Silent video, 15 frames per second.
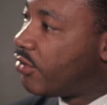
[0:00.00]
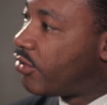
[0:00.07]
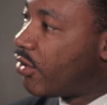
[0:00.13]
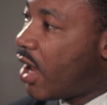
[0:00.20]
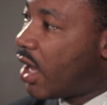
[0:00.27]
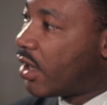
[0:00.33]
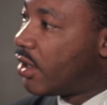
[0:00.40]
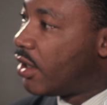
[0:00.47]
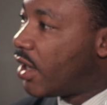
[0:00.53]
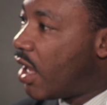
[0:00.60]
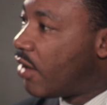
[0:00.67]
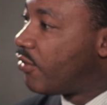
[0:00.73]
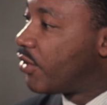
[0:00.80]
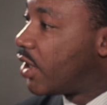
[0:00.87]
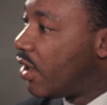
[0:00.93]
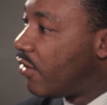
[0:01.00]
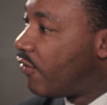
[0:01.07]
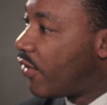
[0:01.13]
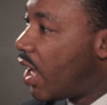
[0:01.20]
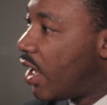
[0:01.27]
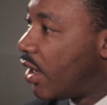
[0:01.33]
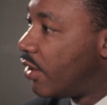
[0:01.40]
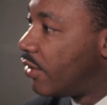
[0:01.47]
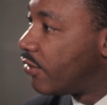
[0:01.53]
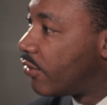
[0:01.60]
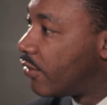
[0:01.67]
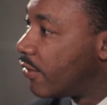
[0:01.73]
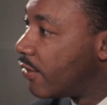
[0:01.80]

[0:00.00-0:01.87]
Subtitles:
So I couldn't advocate violence.